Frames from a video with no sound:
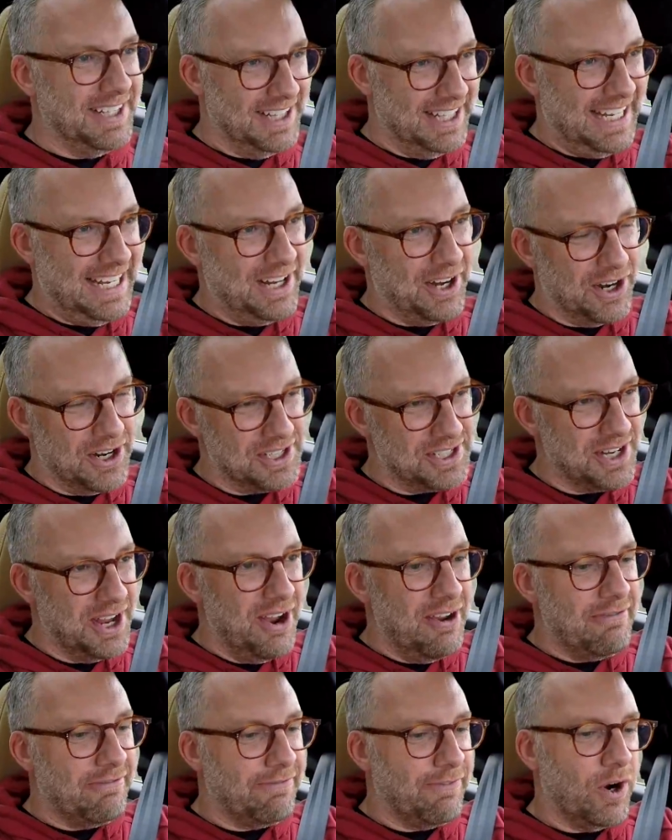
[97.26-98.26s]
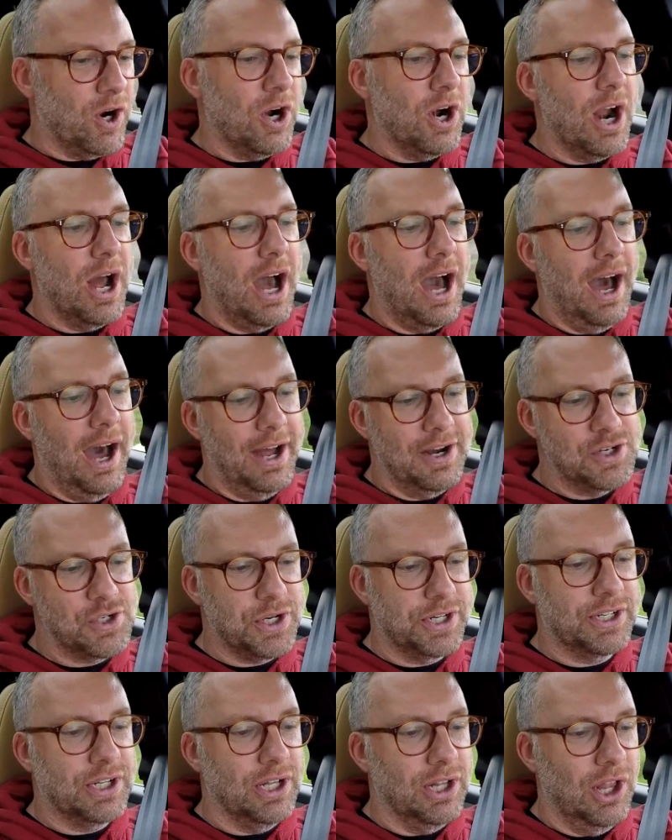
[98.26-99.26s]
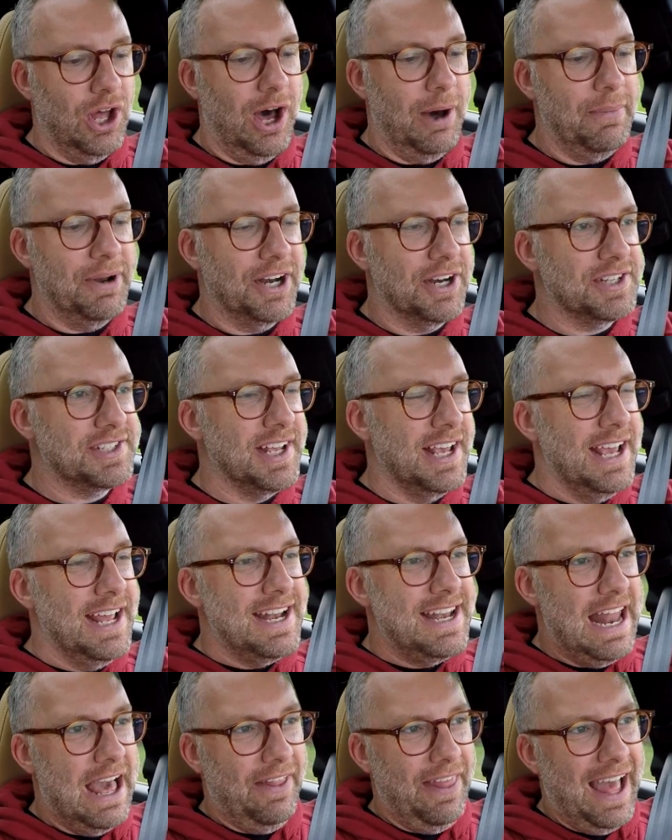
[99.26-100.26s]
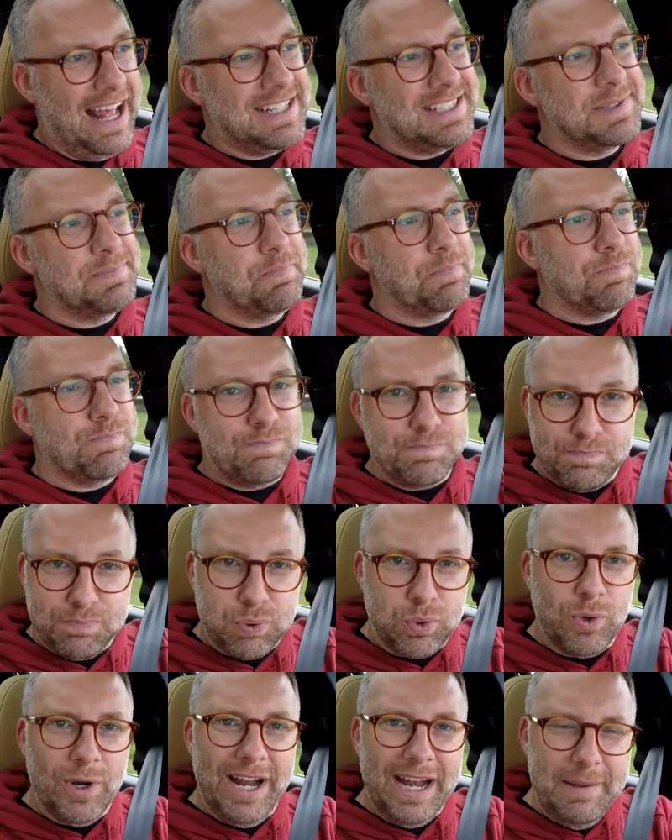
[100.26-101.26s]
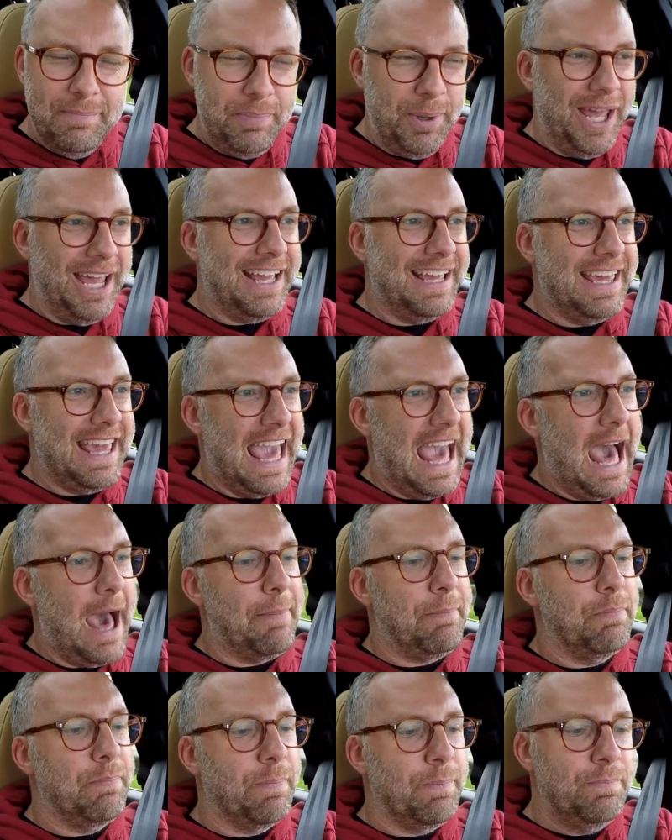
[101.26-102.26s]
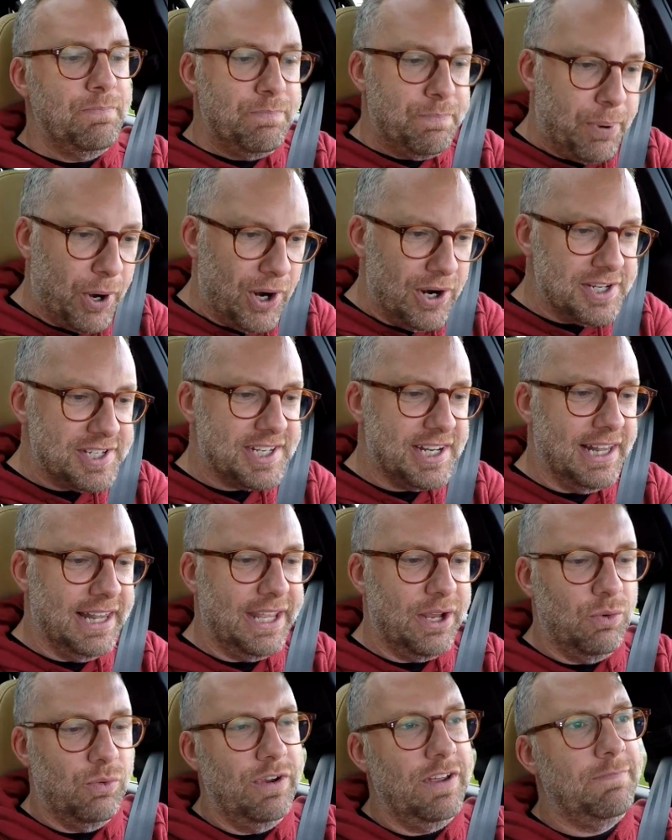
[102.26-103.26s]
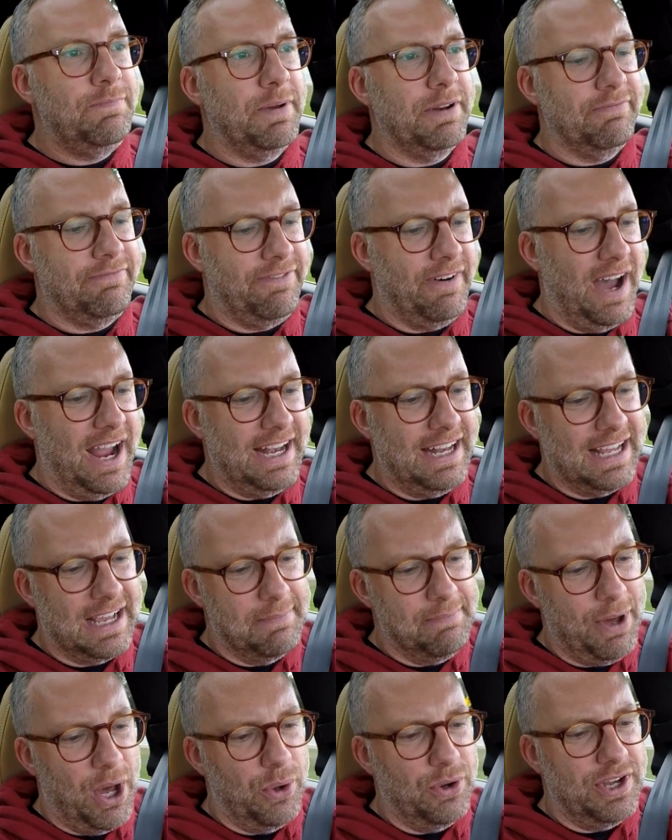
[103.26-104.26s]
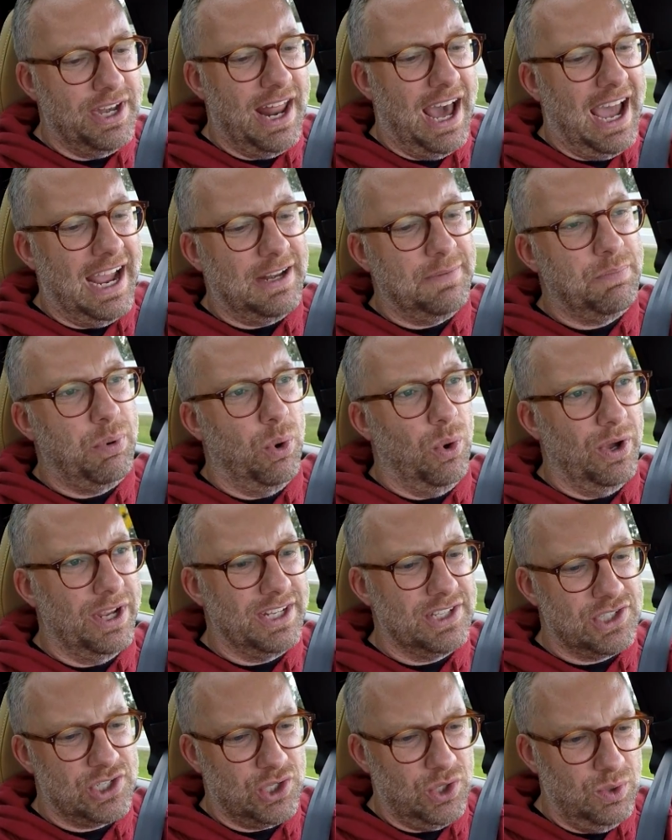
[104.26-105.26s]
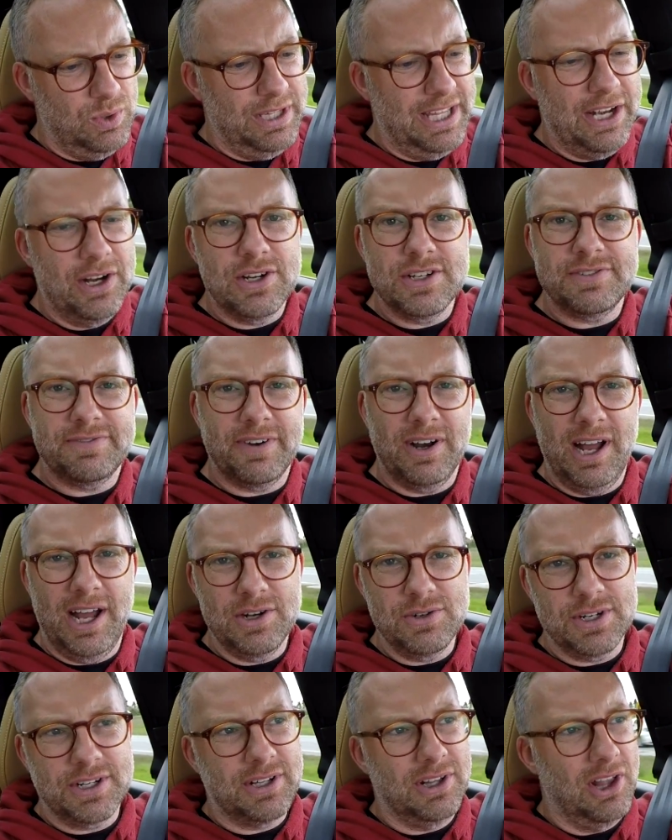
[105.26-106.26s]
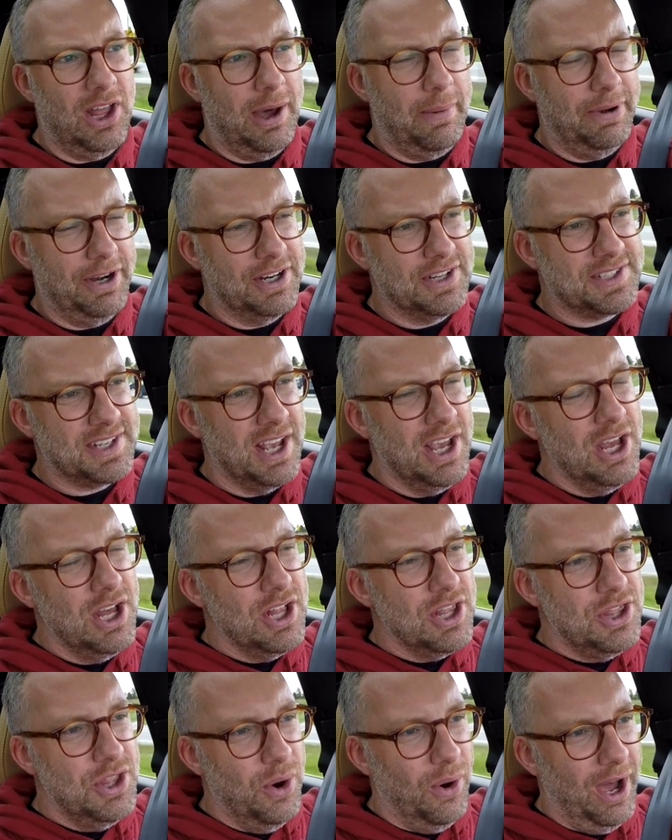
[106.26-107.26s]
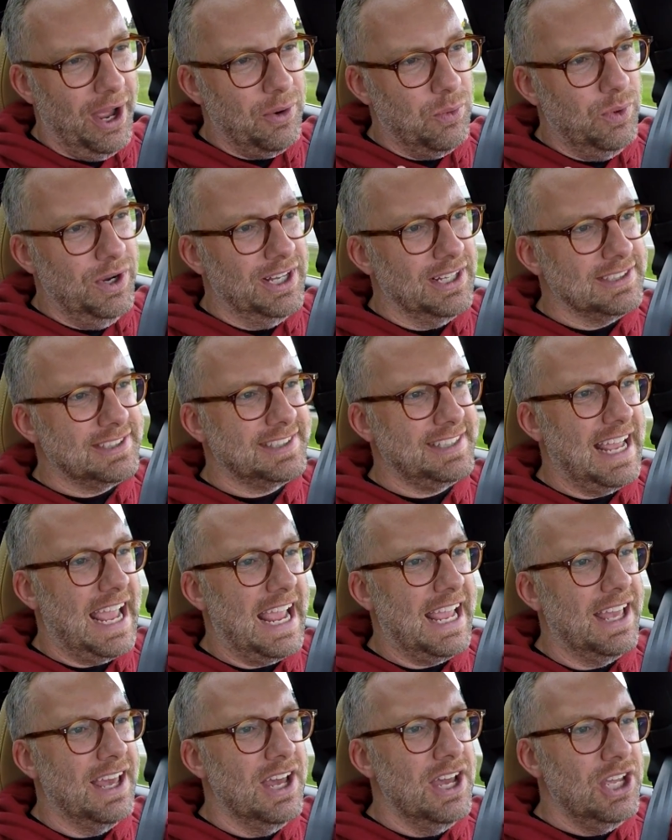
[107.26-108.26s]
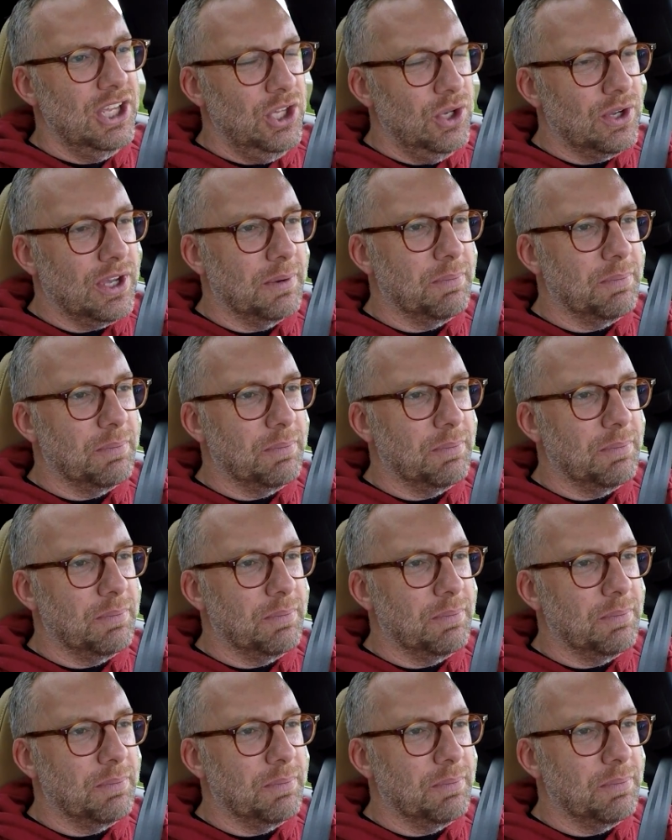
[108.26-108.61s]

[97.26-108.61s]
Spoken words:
liters for 100 kilometers. Now that's pretty big gap. Personally, we've been finding about 9.2 liters for 100 kilometers, though I will say you can